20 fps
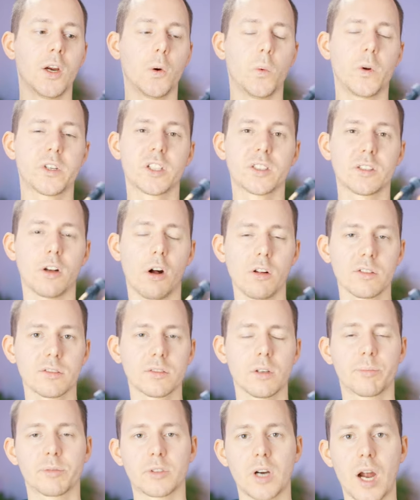which is
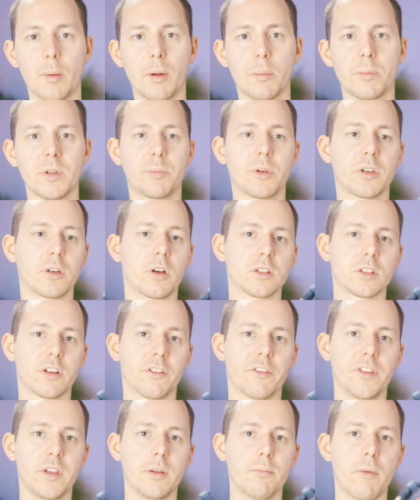also probably because of the